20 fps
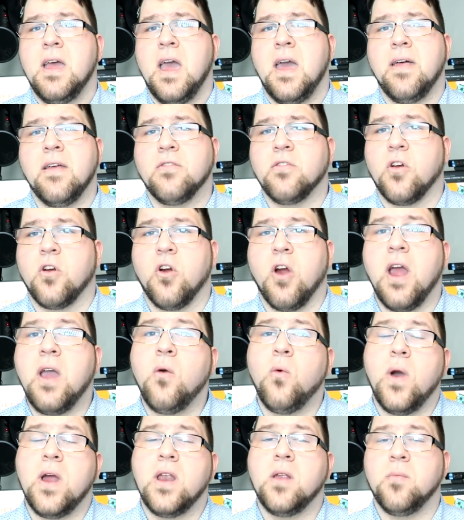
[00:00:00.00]
And it's a
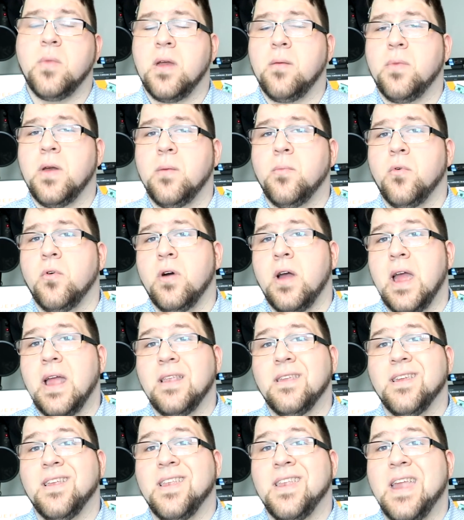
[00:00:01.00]
great way to meet people
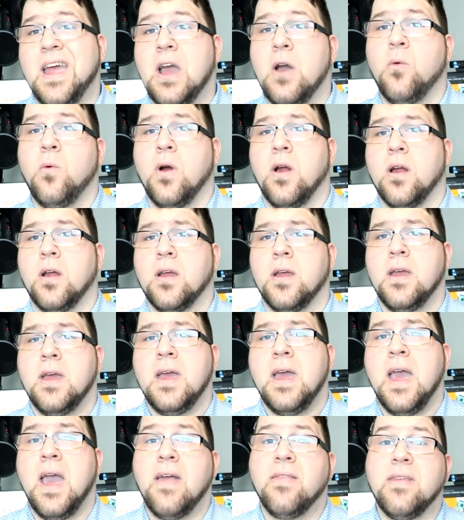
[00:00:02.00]
and to network.
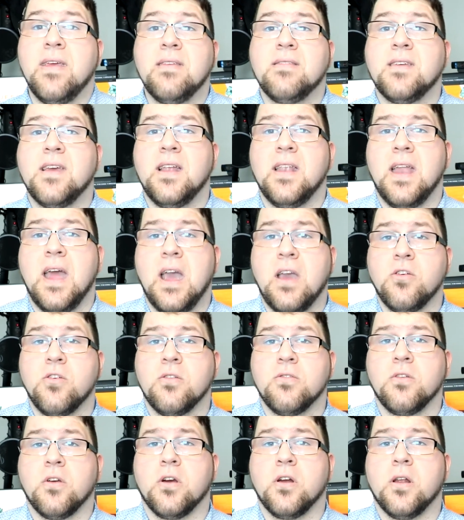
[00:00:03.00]
And these
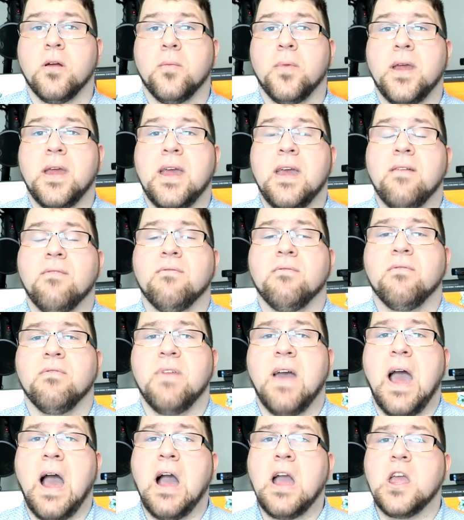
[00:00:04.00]
connections are going to be
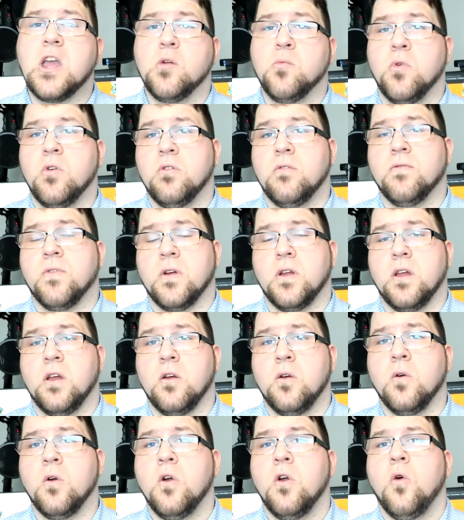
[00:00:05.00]
invaluable for
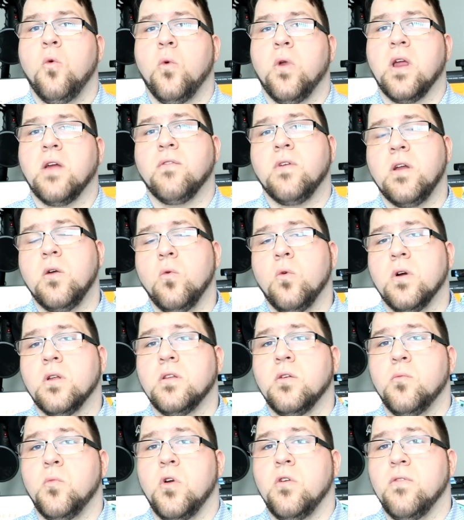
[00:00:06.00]
you whenever you want
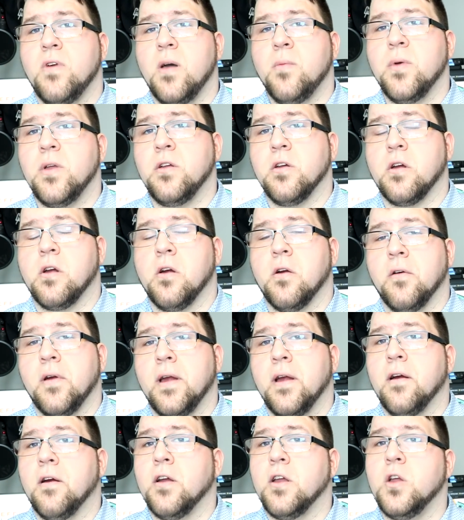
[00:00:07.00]
to move up in your
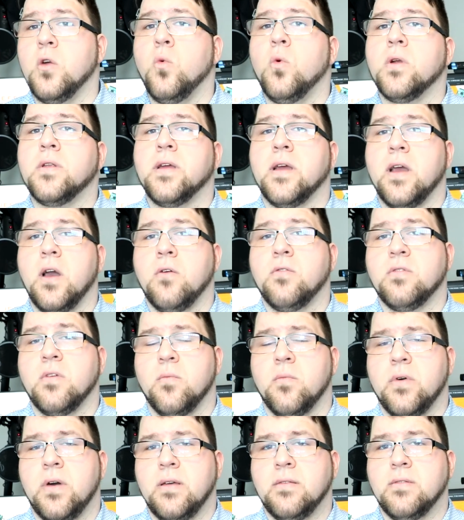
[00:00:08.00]
career or you want to go
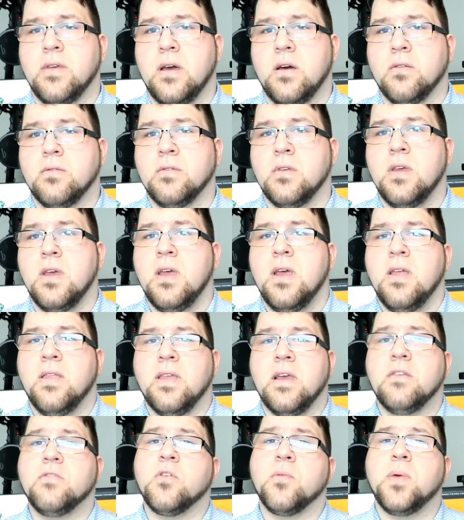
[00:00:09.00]
someplace else.
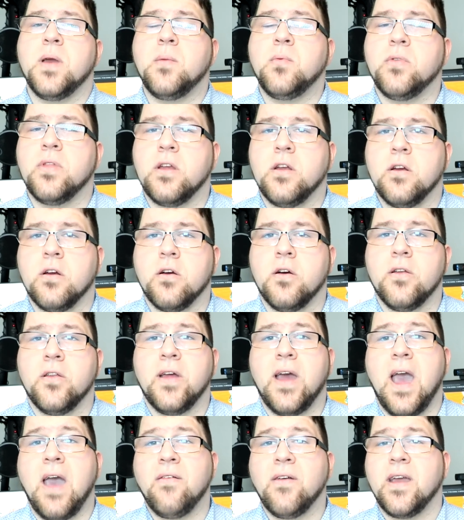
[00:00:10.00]
These are people that you're going
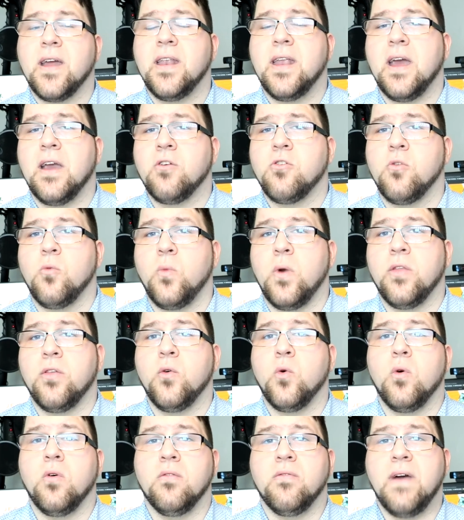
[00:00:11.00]
to have a connection with
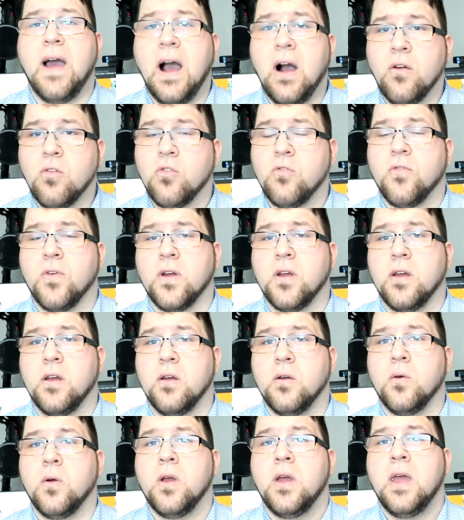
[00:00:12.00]
who will vouch for
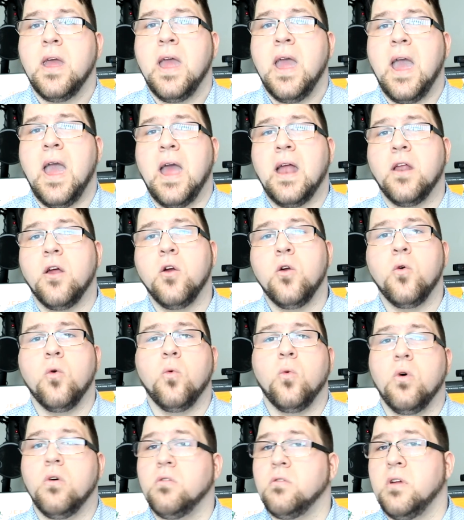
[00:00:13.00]
you and who
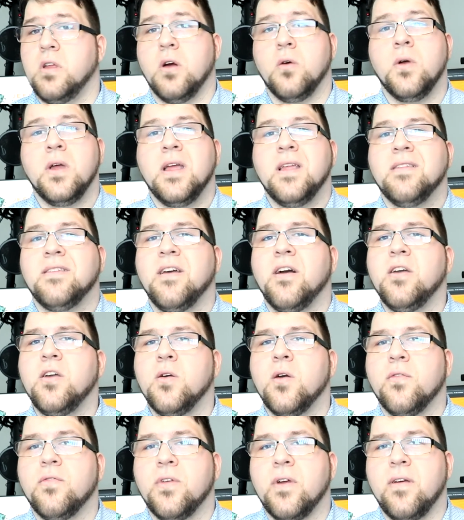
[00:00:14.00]
will, tell
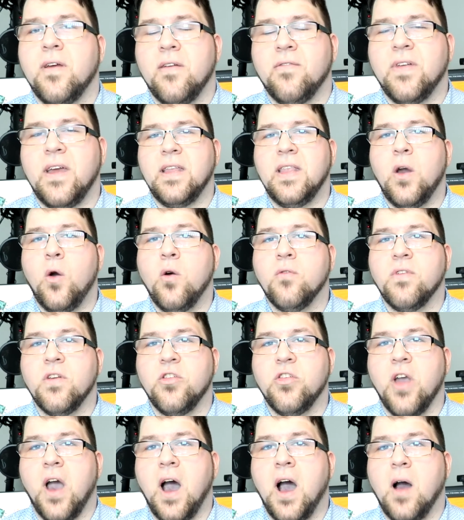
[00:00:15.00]
you if know of a
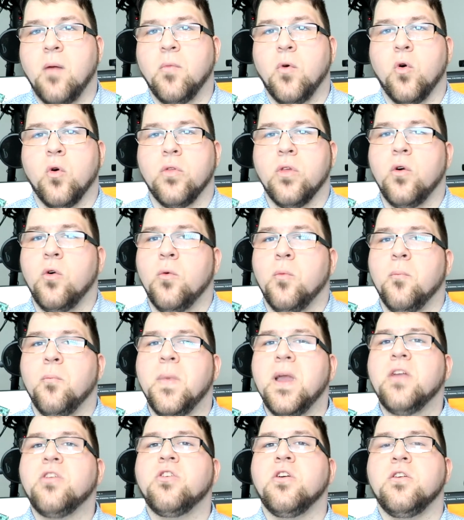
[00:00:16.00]
job, or they'll
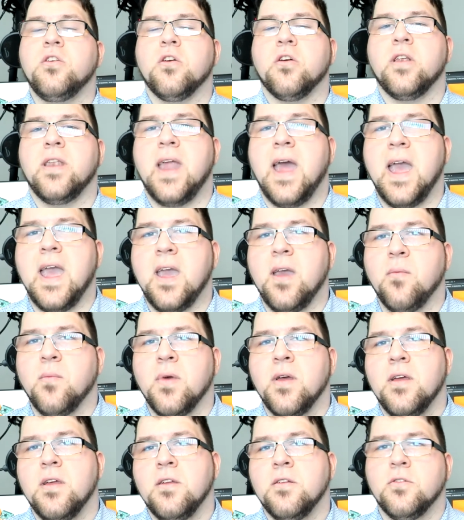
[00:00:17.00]
mention your name
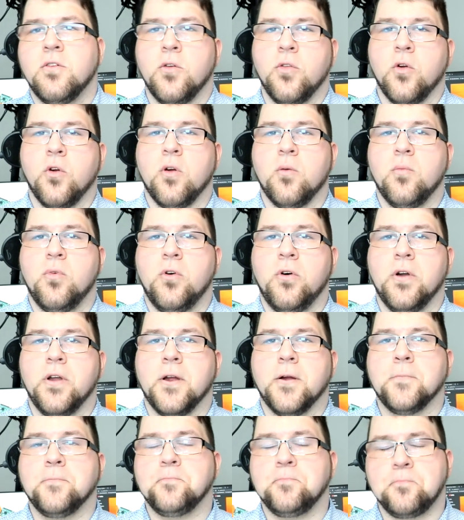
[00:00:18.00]
to their
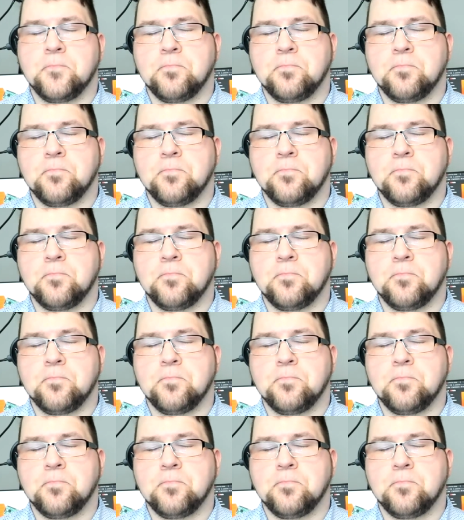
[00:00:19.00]
employer.